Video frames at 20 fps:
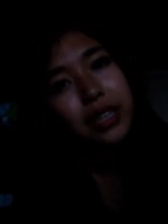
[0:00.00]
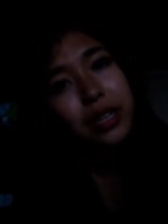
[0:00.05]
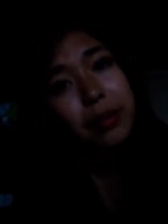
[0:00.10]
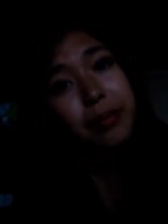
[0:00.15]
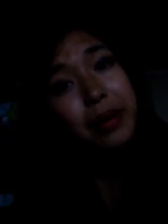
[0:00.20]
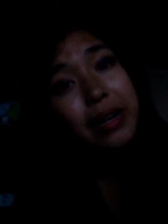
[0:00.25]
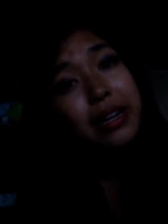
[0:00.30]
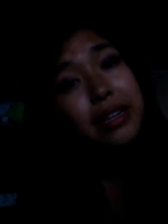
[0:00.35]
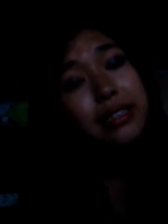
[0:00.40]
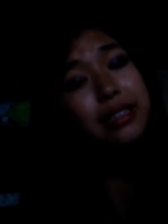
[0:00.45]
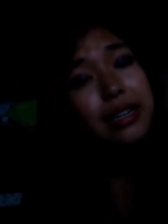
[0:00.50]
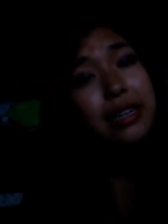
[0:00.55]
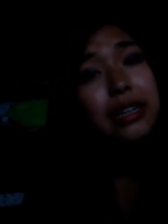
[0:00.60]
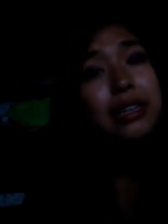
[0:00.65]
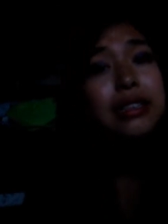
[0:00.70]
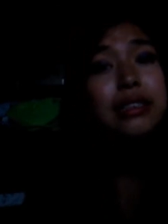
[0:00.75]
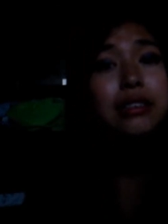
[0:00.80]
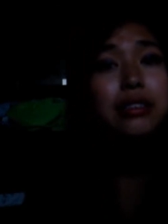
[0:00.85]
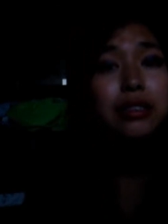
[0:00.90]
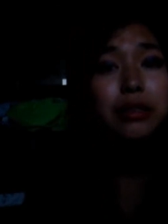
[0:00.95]
by
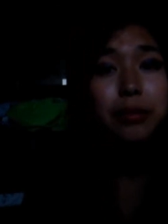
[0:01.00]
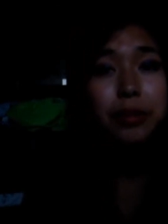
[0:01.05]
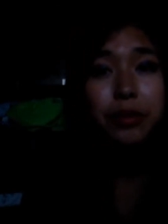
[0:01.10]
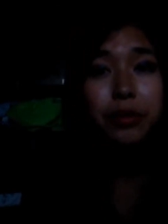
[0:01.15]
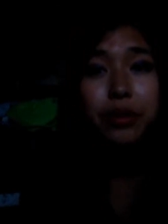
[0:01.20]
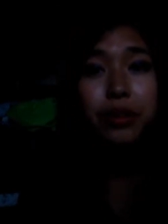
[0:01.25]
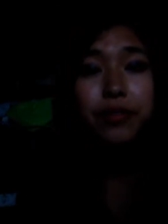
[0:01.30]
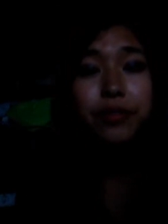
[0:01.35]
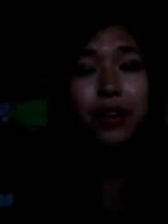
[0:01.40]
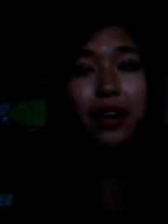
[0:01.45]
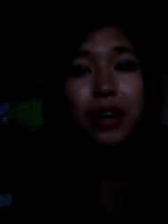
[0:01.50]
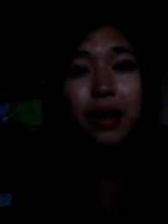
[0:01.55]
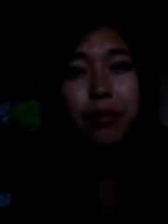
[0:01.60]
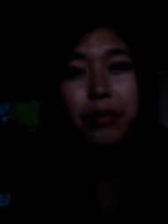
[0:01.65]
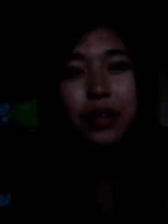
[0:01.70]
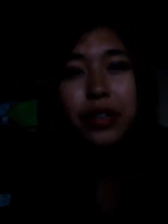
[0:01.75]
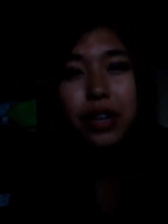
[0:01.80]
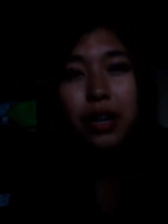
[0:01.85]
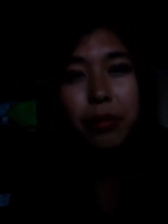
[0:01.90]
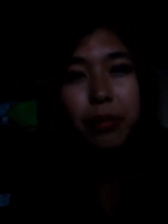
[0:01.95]
It's gonna be really fun. I'm
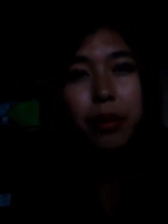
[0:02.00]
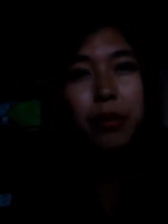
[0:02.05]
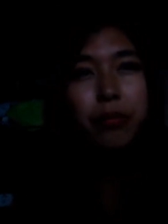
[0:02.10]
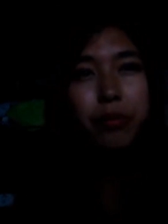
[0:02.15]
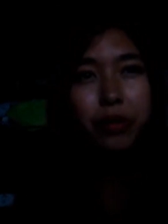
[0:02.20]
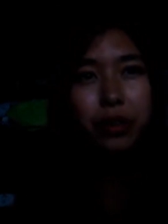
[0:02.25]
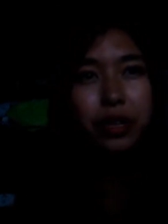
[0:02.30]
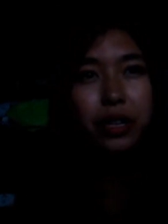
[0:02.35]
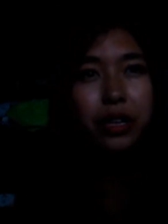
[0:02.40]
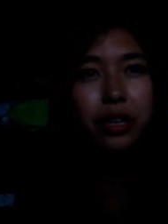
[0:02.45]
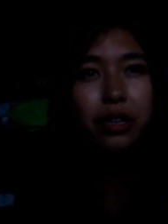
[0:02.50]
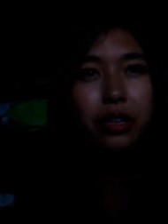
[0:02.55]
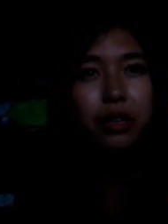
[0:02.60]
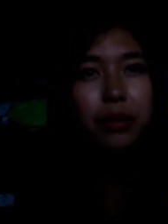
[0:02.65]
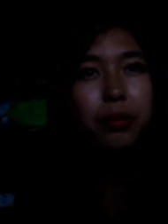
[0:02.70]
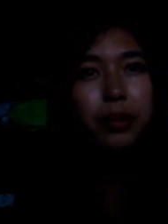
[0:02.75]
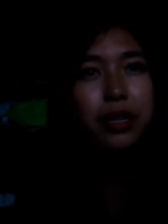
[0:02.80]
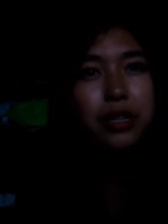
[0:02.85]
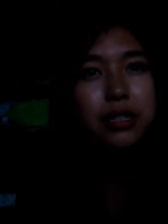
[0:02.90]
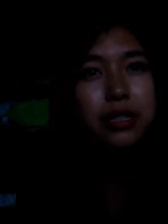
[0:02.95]
gonna come home really early
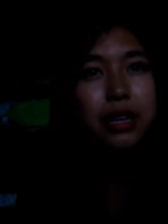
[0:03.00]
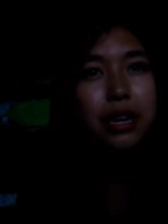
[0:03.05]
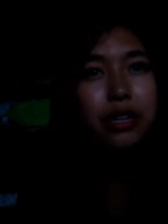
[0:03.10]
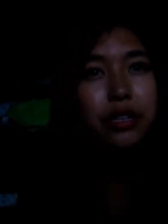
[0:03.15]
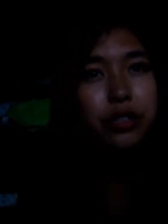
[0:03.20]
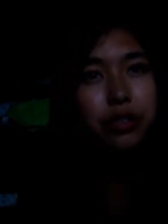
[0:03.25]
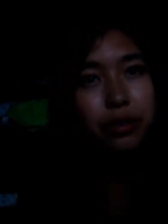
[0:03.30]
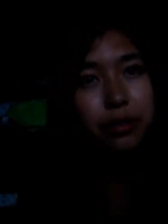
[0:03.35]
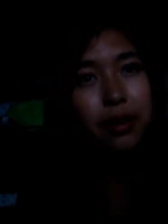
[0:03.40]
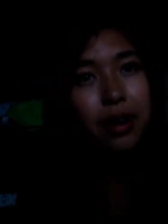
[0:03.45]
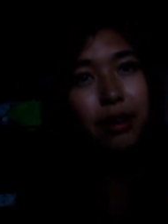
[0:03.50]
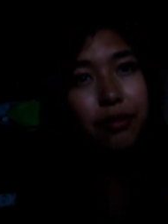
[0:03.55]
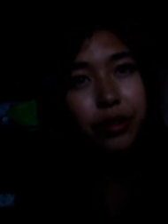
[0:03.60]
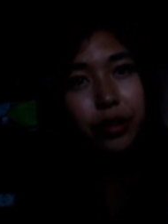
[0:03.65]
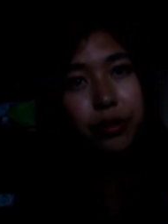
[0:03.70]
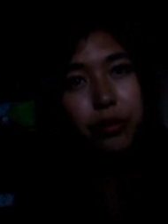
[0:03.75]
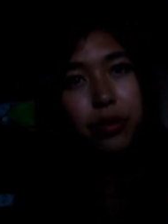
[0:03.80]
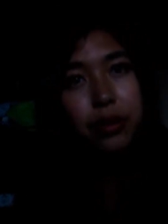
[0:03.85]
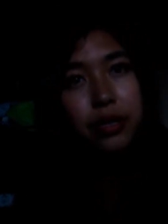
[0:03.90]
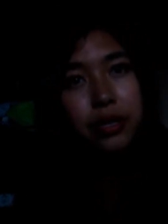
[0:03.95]
because I do have a
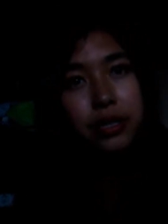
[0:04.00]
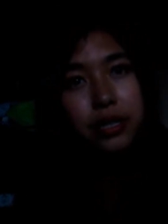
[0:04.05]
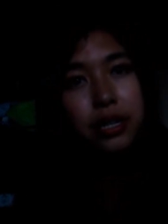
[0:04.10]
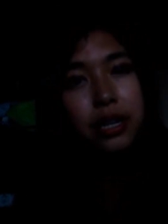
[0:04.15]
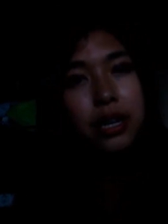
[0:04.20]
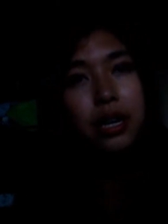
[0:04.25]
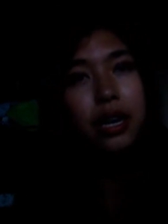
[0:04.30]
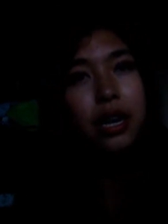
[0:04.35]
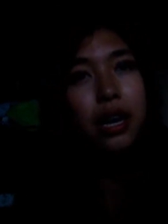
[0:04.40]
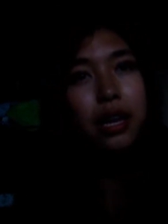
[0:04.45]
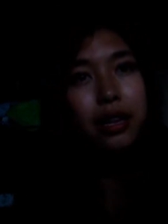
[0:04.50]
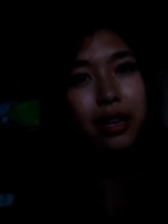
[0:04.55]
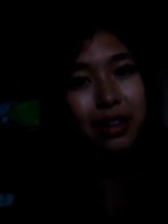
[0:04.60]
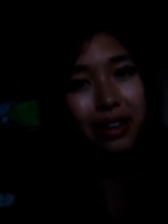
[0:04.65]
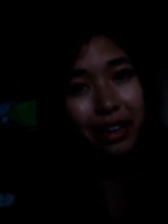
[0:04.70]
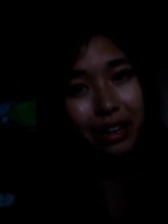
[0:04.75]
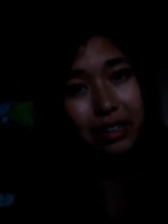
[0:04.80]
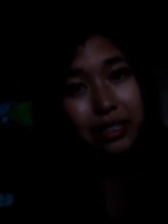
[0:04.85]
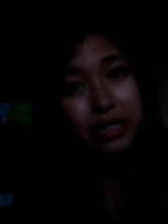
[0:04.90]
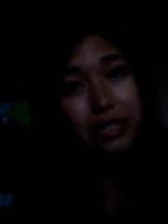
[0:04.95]
quiz the
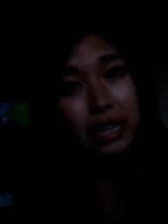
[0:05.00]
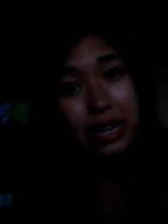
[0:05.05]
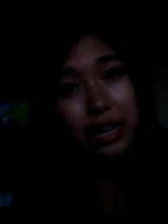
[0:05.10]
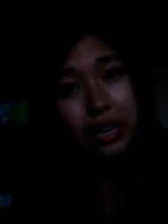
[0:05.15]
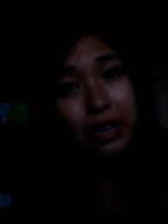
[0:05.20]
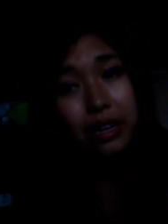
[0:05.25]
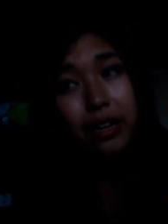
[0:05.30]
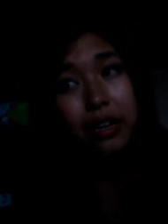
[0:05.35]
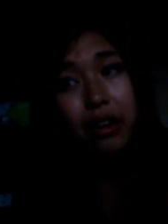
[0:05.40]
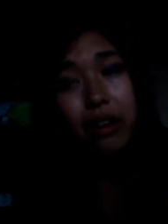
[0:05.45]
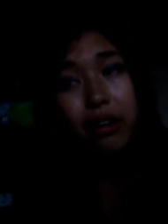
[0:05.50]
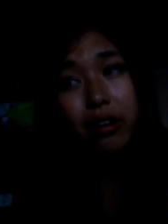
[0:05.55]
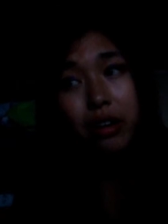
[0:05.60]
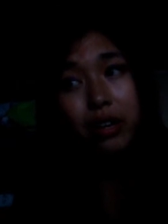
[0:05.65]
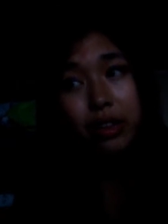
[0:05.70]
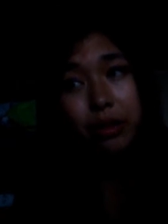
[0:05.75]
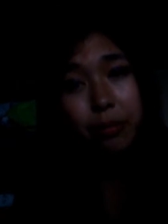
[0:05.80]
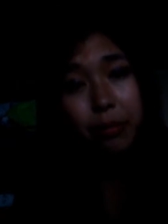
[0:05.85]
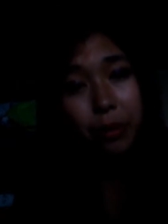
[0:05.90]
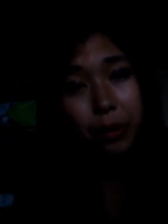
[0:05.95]
next day in
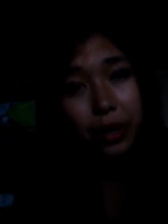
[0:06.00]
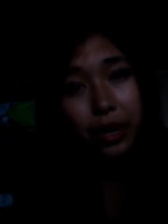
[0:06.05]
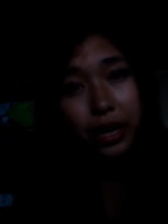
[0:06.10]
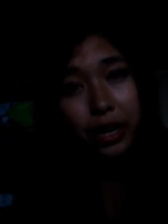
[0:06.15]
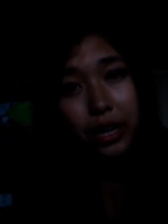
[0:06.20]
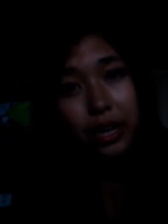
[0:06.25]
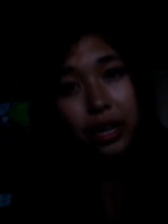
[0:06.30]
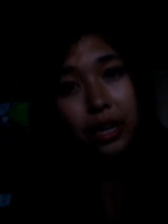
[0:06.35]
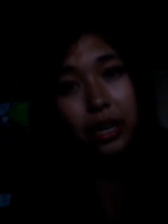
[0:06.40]
the morning